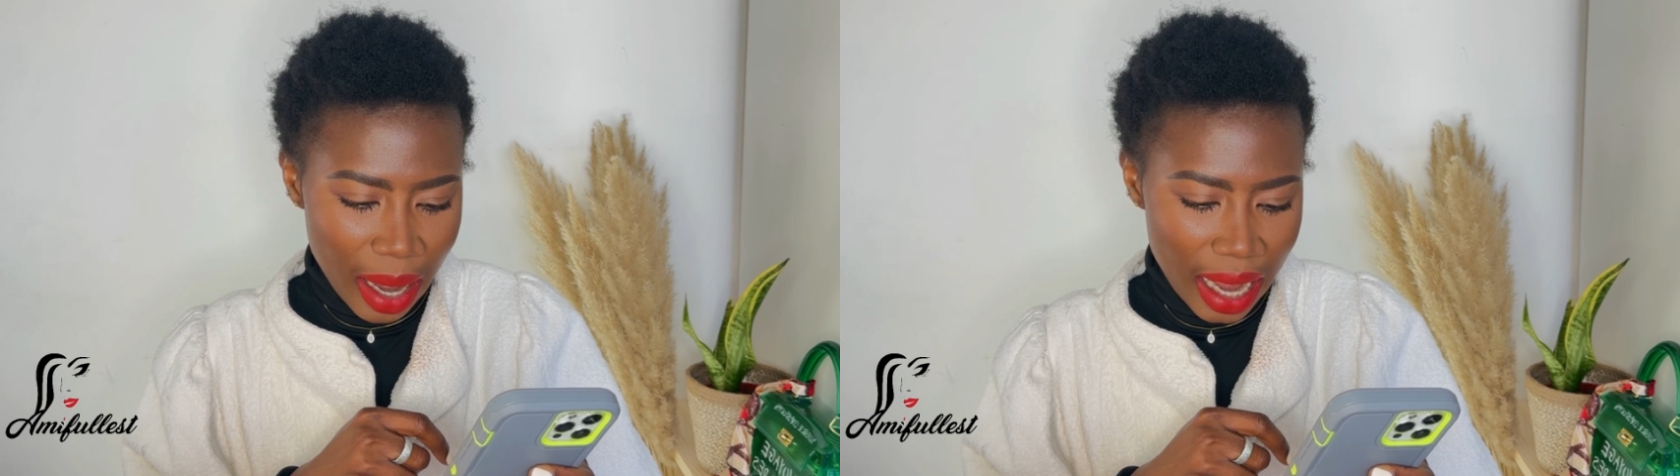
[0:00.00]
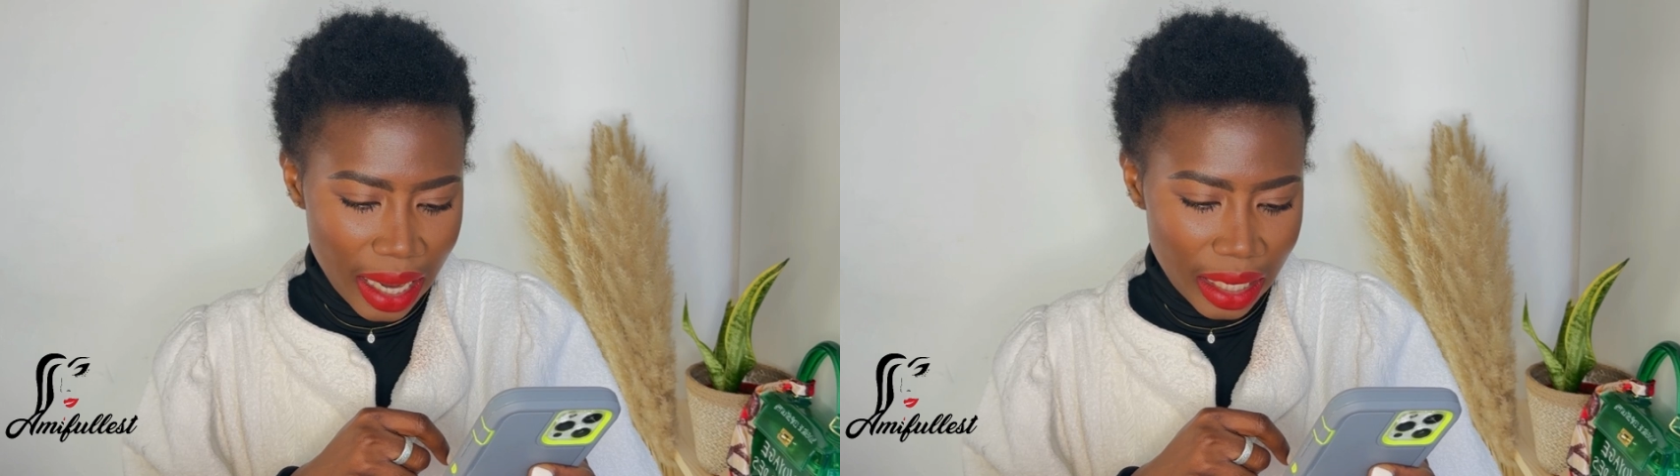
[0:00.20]

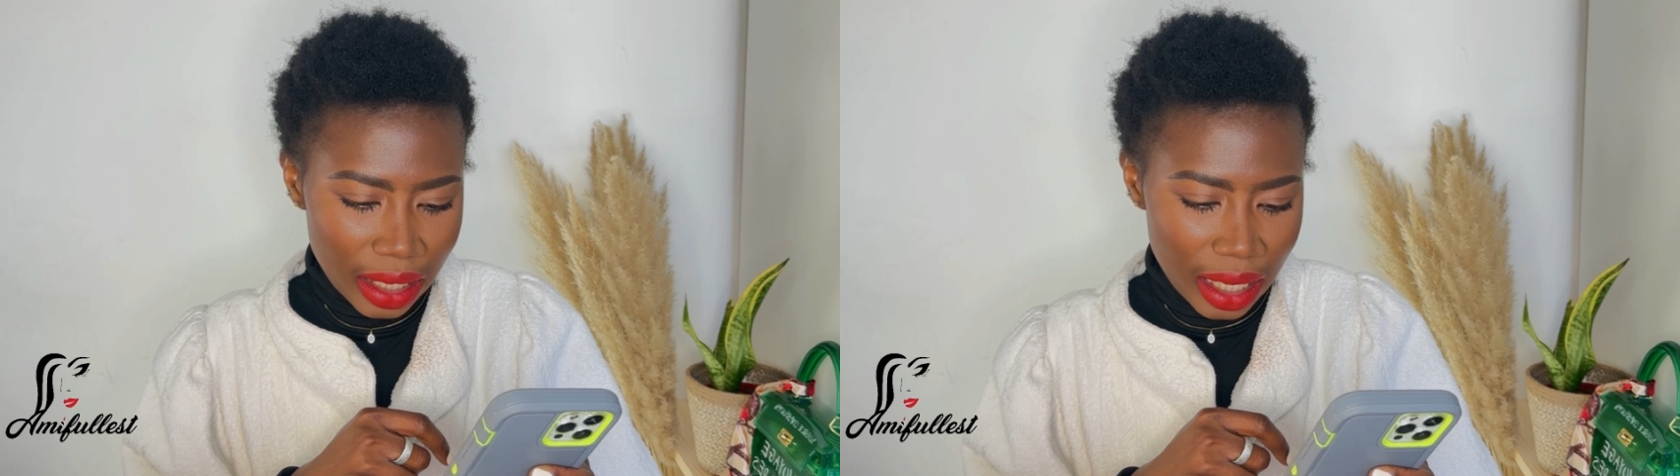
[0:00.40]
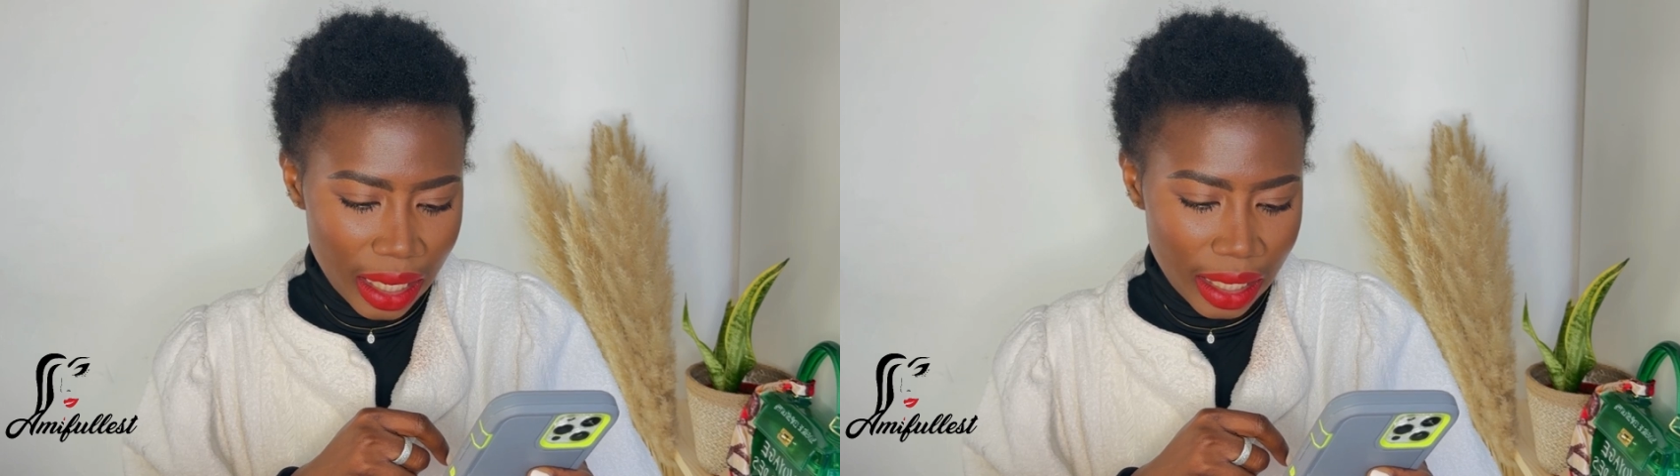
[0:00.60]

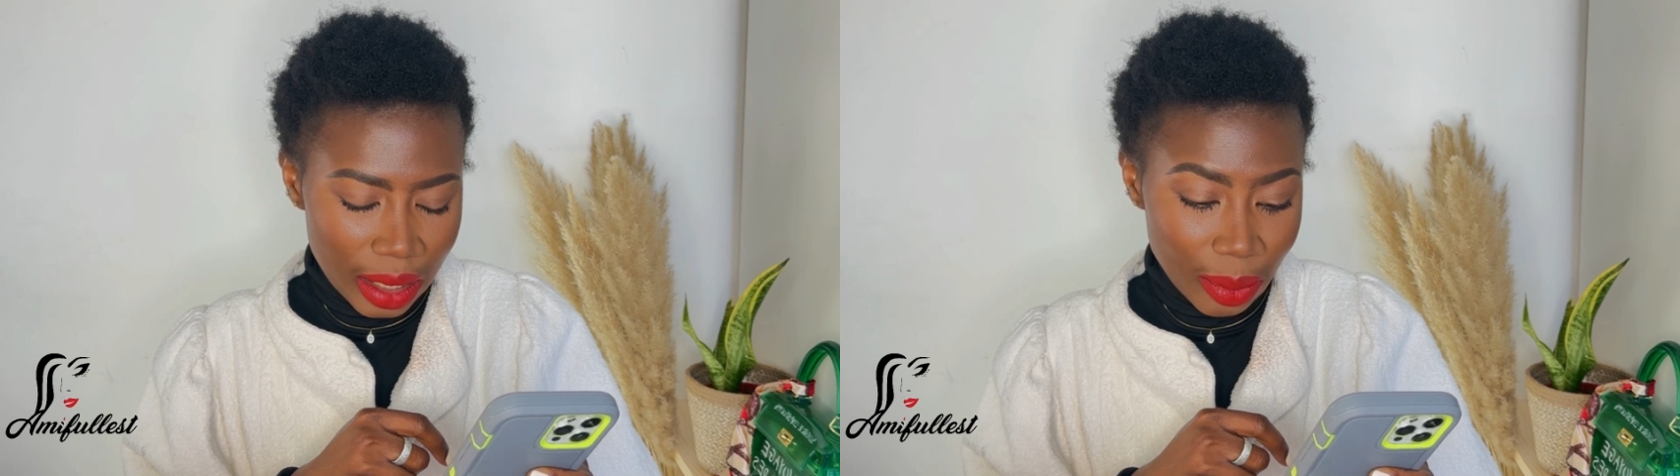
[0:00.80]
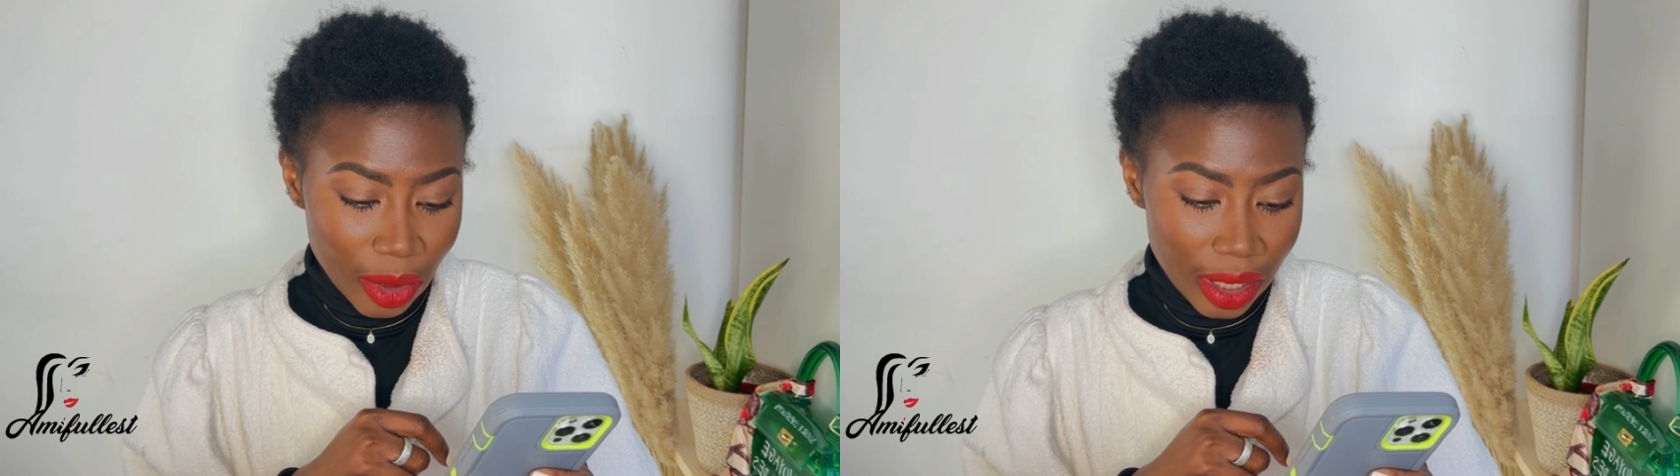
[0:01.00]
on
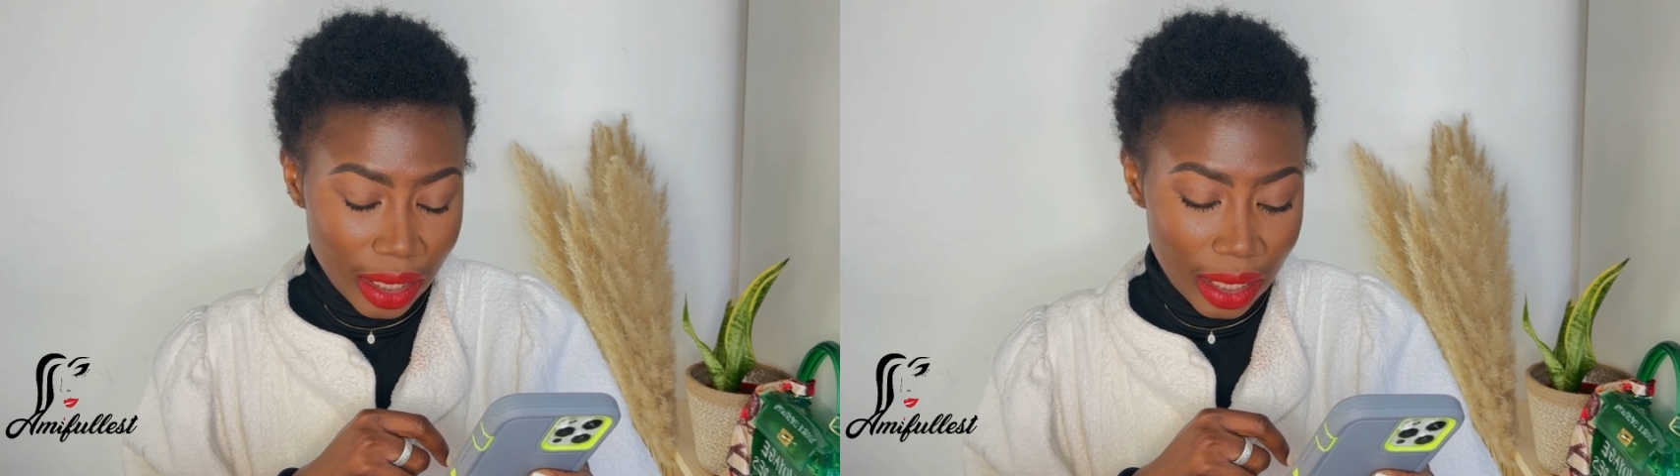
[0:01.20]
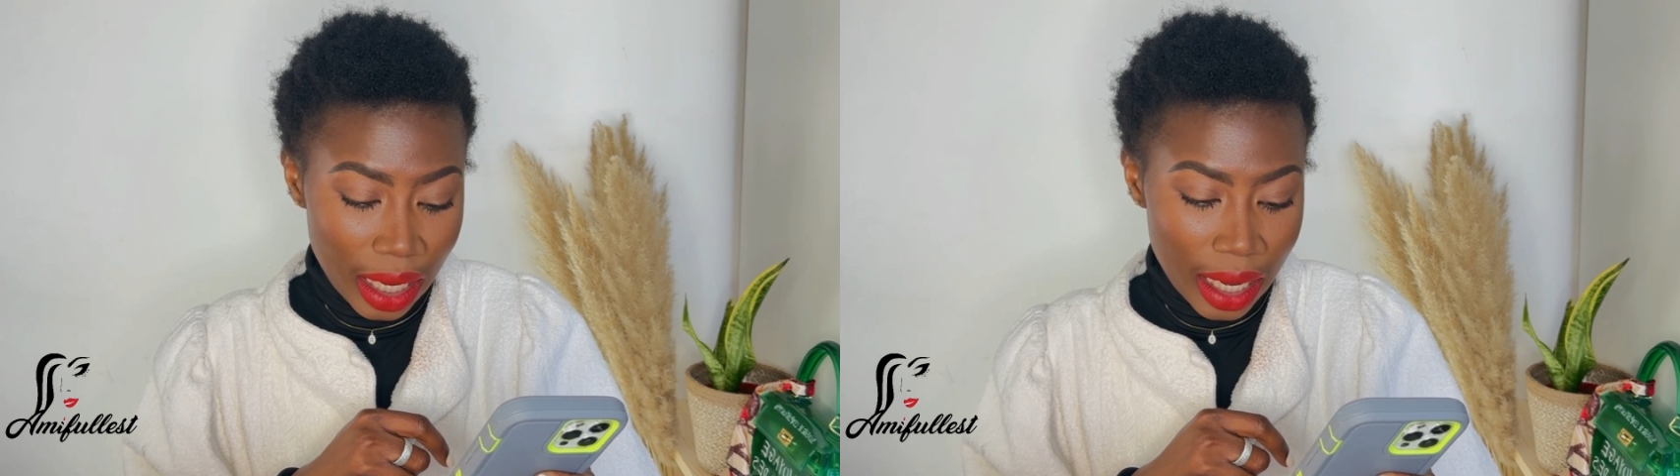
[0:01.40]
AliExpress.